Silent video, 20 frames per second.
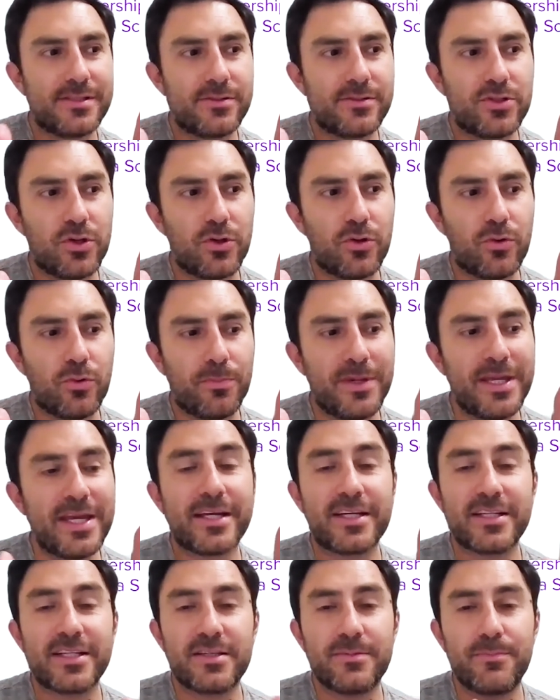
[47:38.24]
to be
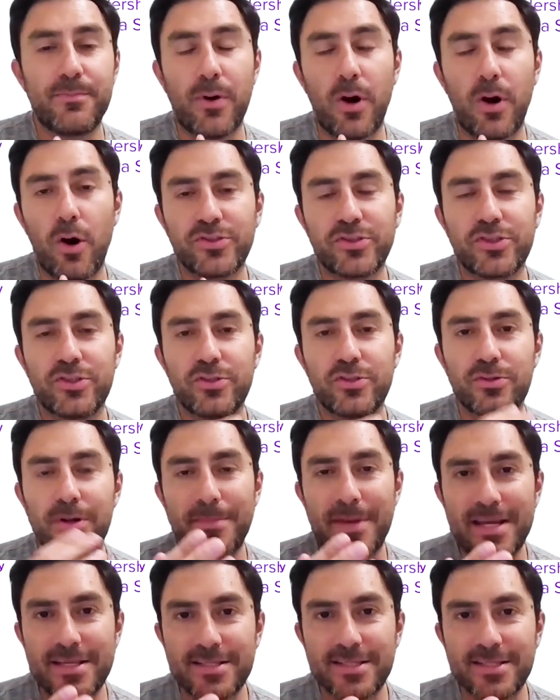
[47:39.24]
exposed to a
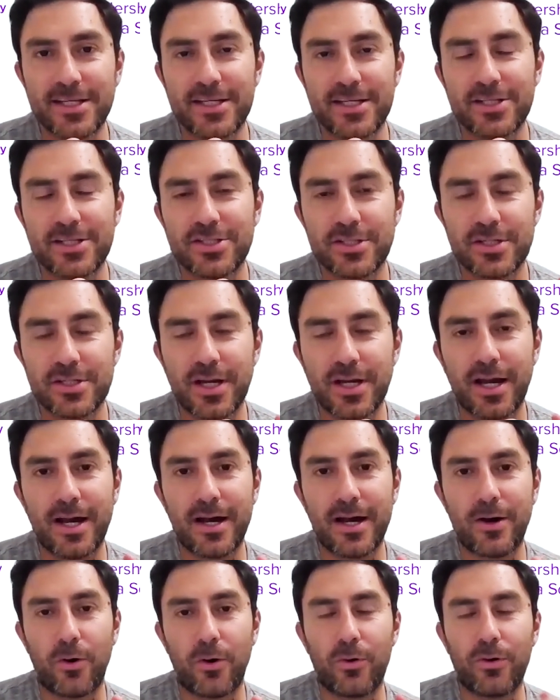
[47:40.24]
message
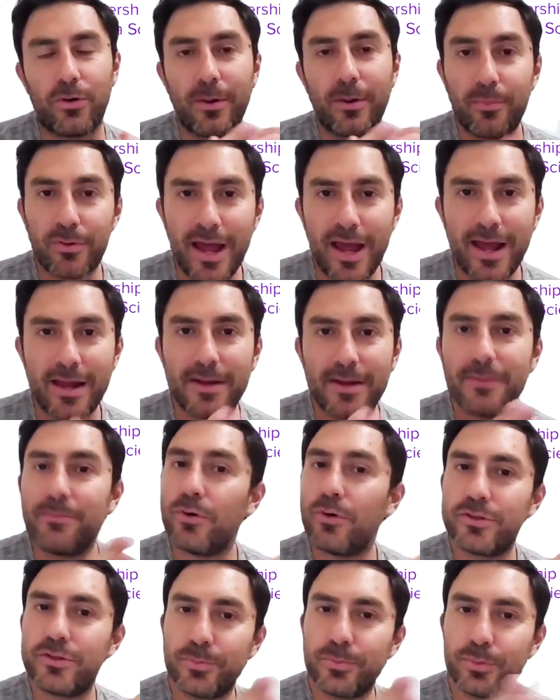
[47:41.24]
or a brand
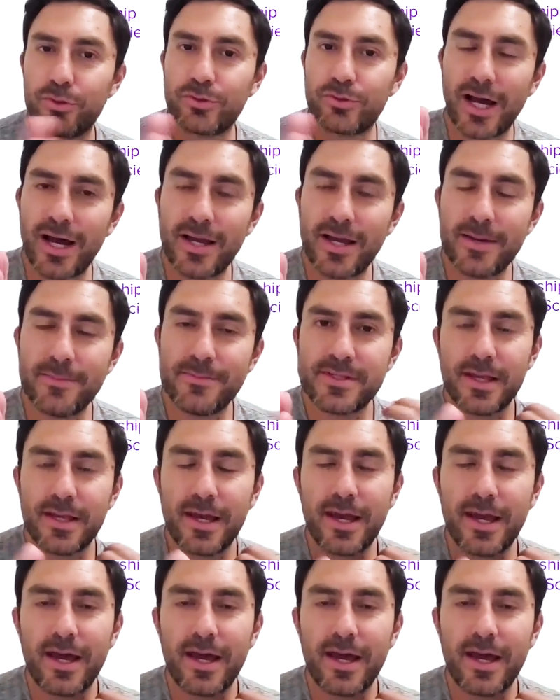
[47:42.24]
multiple times